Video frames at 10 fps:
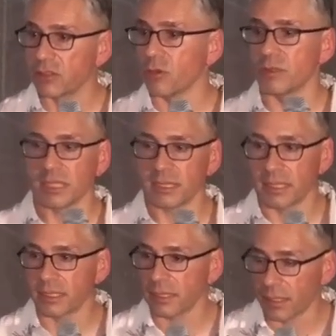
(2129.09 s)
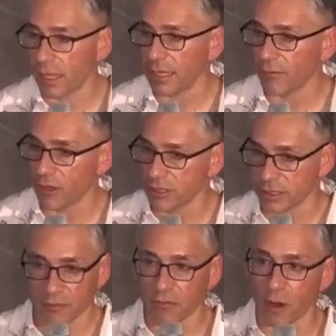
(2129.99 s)
So this, this client of ours, it's
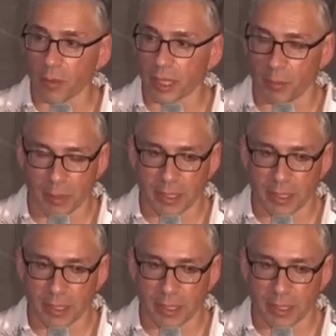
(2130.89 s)
a pharma company,